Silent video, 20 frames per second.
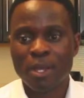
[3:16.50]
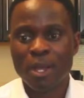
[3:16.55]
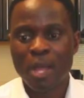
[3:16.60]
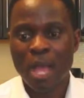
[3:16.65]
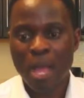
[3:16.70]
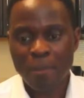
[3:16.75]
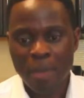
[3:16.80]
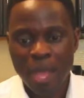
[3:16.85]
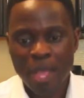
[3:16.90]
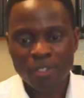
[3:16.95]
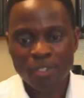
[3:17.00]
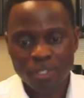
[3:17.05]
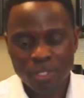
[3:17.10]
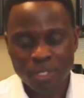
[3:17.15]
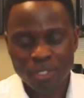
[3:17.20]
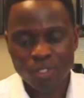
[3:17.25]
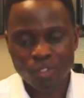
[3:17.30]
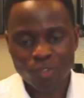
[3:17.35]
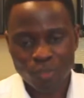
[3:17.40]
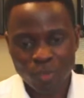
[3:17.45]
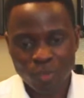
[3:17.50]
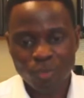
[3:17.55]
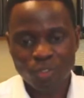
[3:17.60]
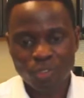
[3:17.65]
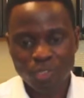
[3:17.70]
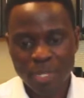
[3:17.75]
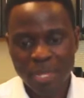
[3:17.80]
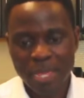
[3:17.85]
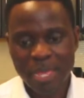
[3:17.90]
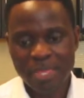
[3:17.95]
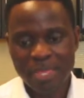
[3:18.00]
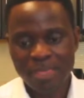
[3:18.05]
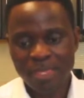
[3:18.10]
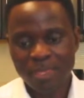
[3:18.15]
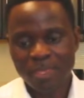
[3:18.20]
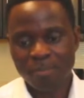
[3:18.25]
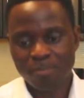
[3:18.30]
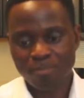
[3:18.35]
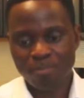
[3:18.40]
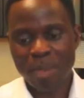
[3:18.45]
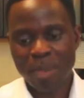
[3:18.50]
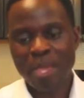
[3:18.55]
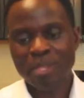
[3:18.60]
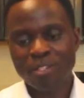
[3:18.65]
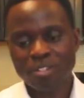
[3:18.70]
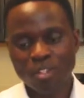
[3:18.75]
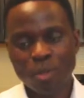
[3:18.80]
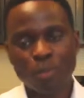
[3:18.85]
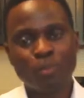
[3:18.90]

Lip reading: I'm asking you to understand that the best